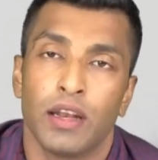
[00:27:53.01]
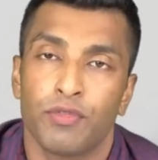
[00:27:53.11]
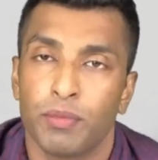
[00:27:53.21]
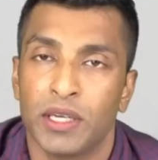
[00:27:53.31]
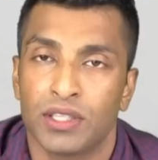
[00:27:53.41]

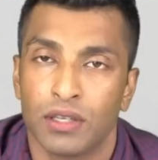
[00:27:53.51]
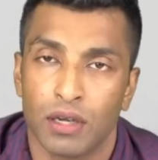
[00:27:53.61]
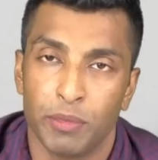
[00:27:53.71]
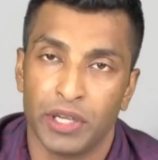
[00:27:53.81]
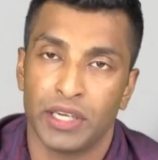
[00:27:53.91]

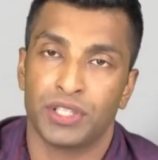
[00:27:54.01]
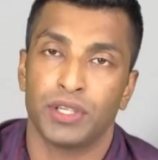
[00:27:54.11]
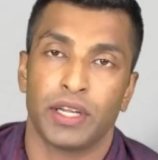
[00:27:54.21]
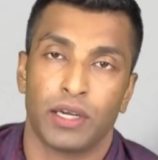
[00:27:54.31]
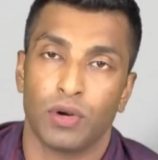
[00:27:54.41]
information
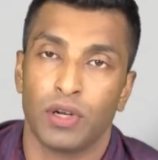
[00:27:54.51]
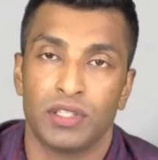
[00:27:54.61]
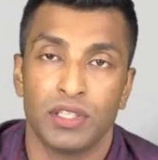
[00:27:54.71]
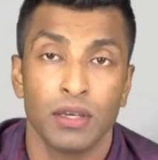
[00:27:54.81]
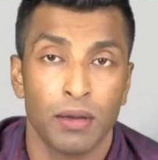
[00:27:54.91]
communication
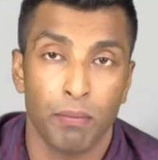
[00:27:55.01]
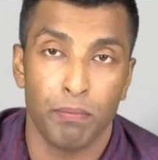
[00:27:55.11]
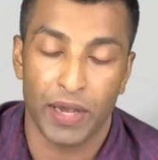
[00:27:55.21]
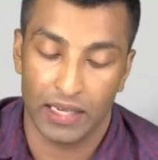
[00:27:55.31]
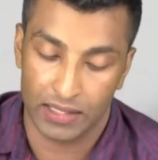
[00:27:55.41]
technology
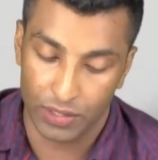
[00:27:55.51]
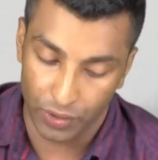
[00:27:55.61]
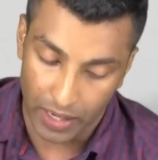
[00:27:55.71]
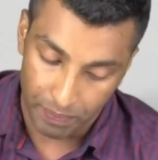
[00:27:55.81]
based.